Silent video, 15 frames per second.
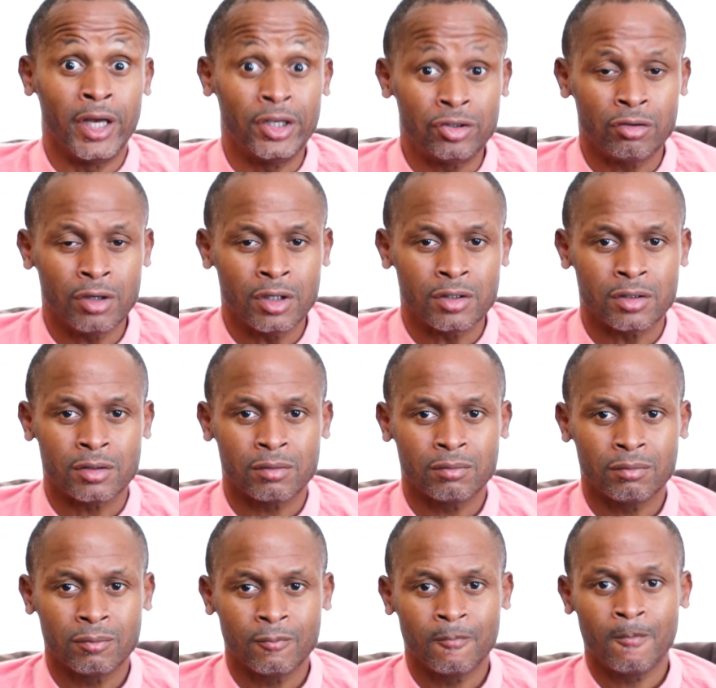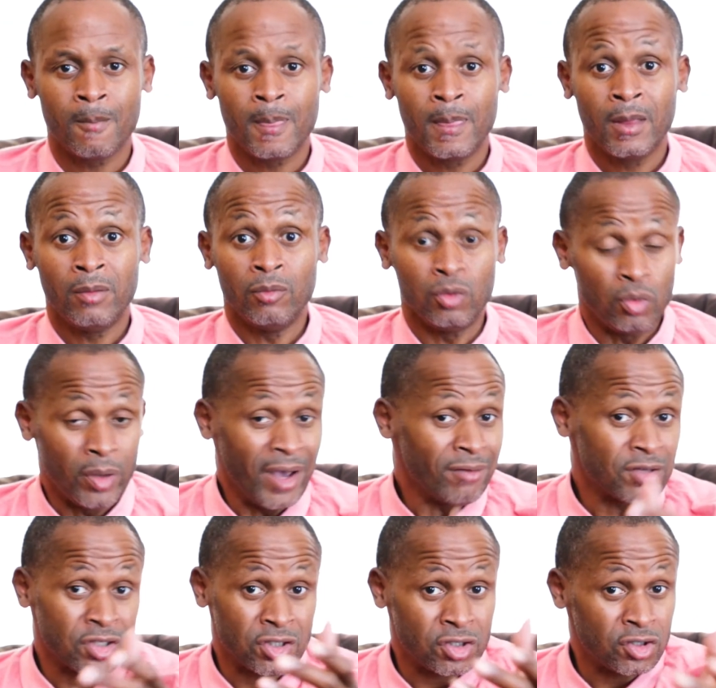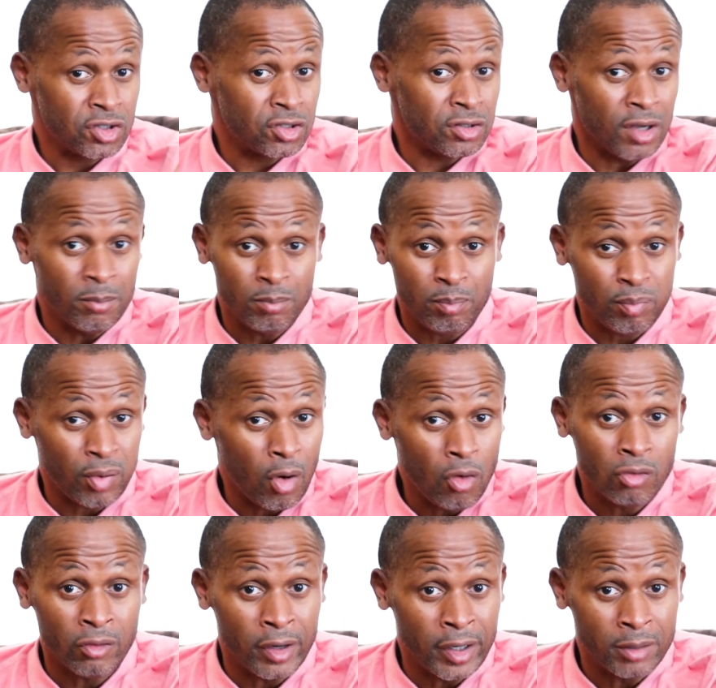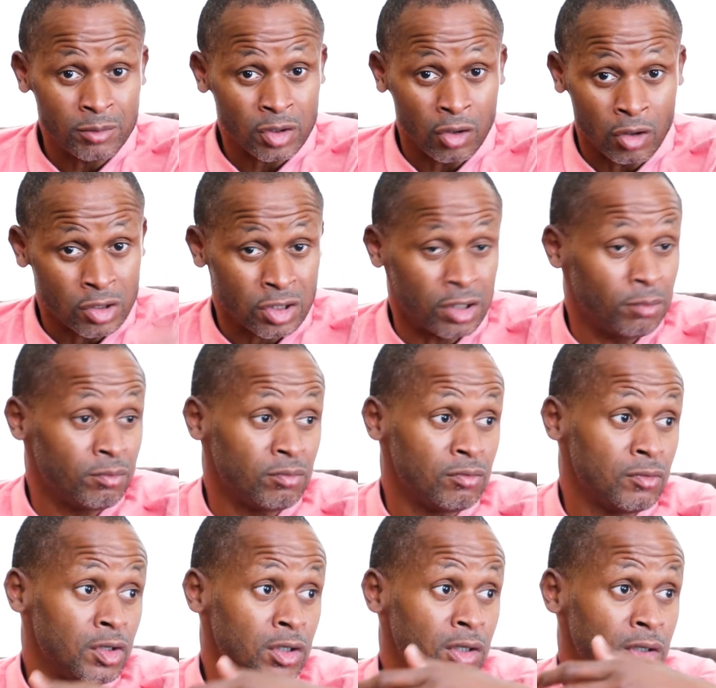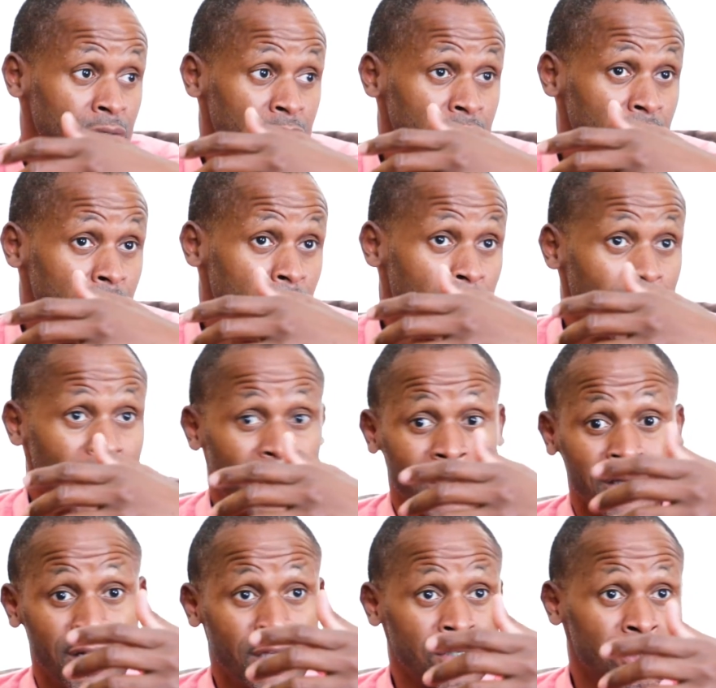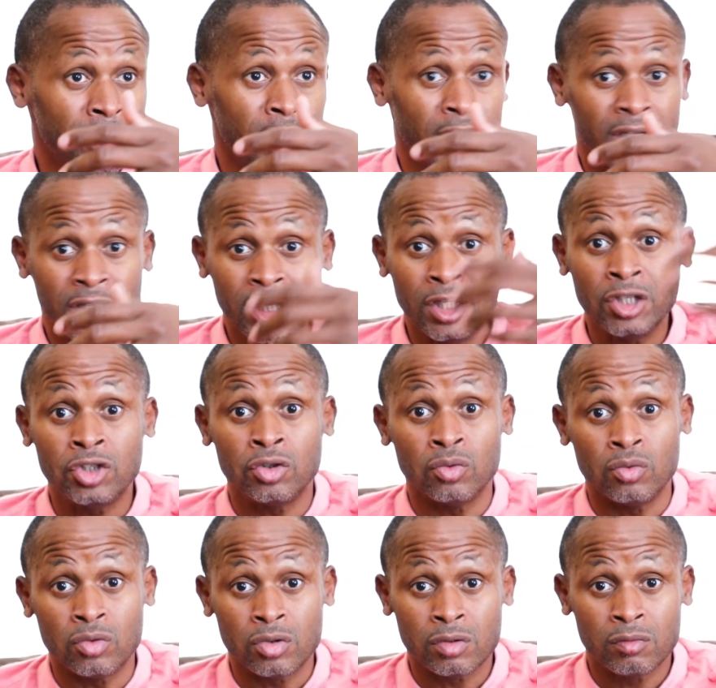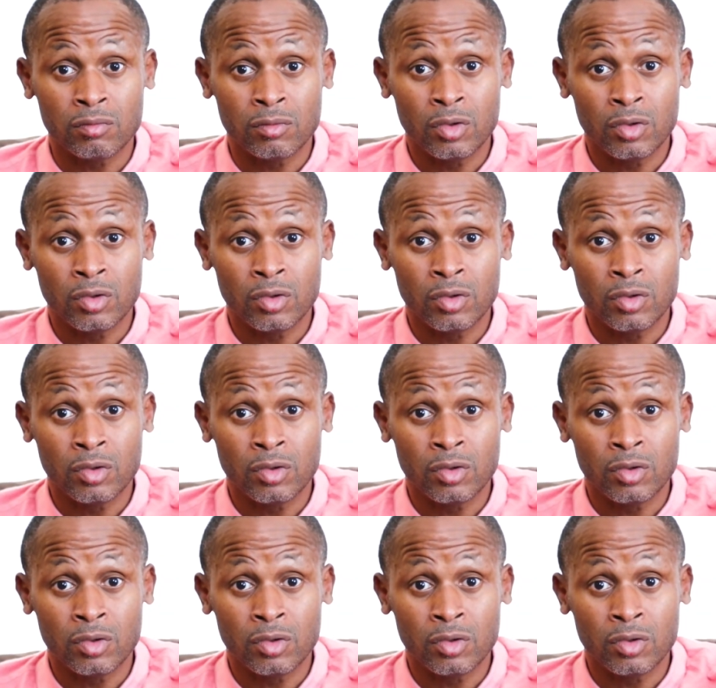they trust? You have some programs or some, how can I say it, issues